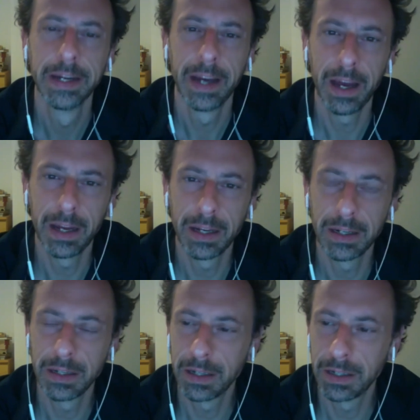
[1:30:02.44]

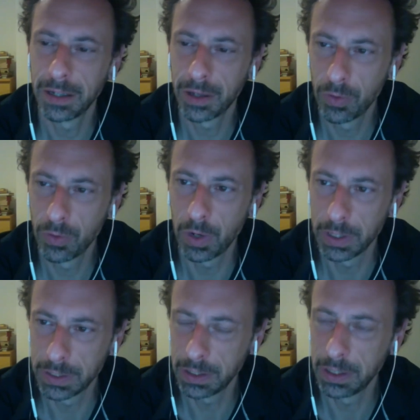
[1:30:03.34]
And uh, thank you for
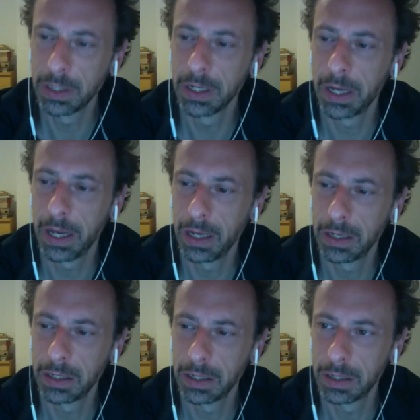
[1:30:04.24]
listening.
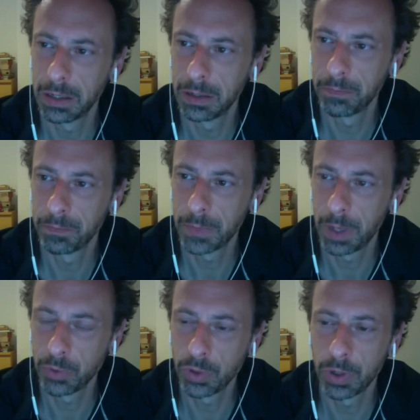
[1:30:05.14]
And uh,
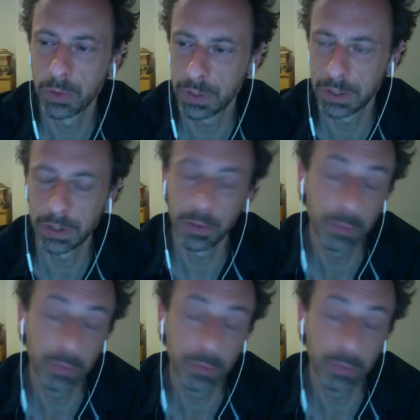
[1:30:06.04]
I'm sure it was extremely